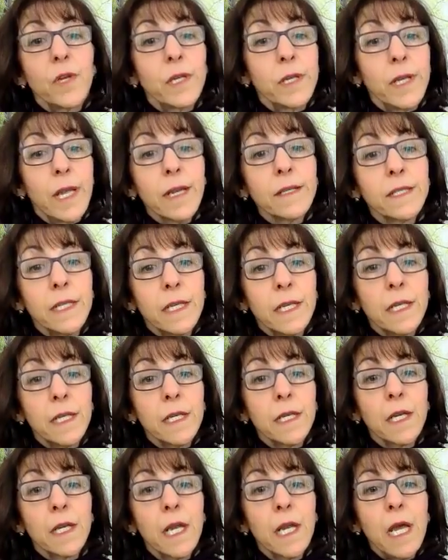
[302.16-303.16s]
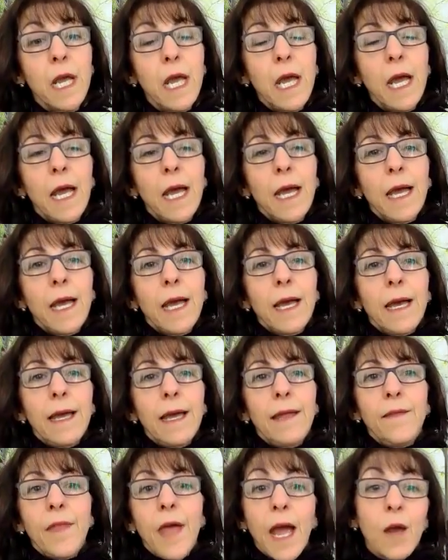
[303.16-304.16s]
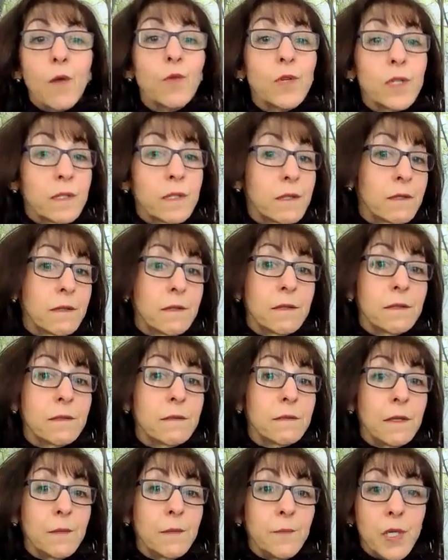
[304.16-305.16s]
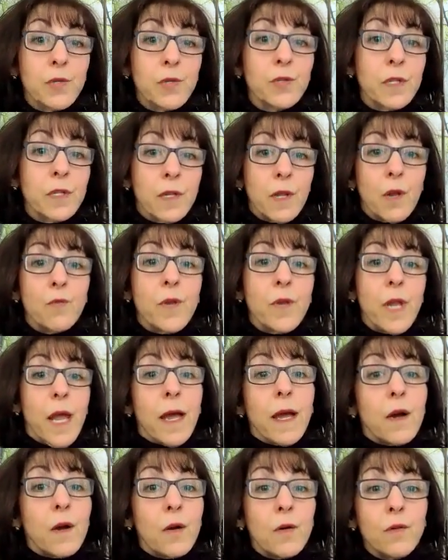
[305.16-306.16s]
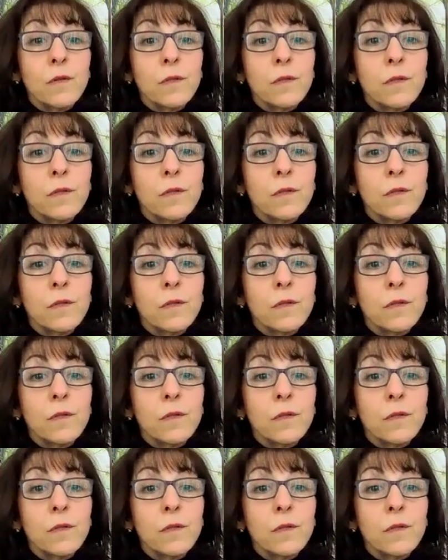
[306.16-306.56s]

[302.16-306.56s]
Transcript: connecting. And that was some years ago now.